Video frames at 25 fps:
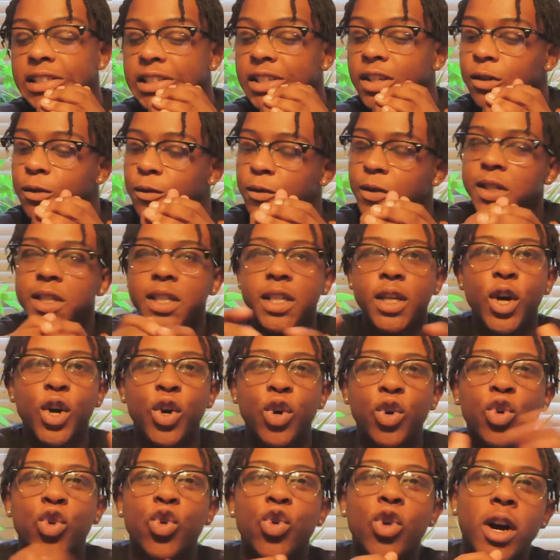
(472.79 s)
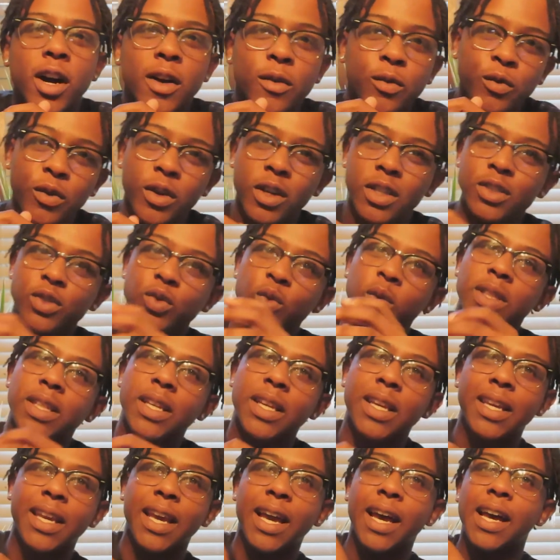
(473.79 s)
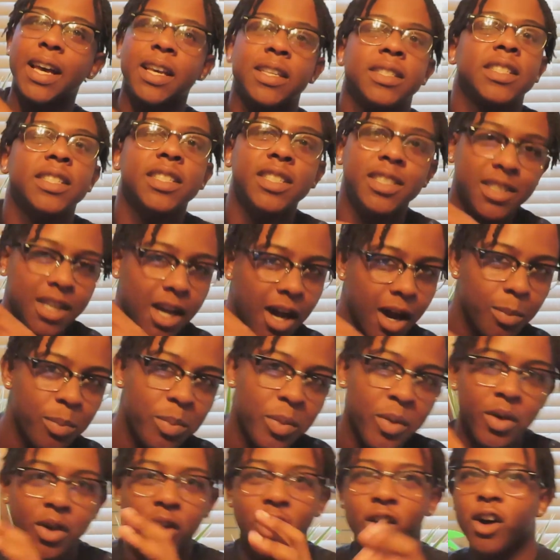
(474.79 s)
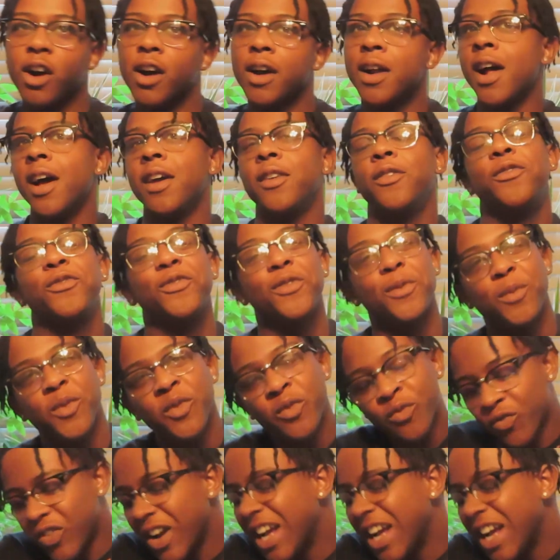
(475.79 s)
The video cool at first with the guys, he shopping, oh, all that, you feel me?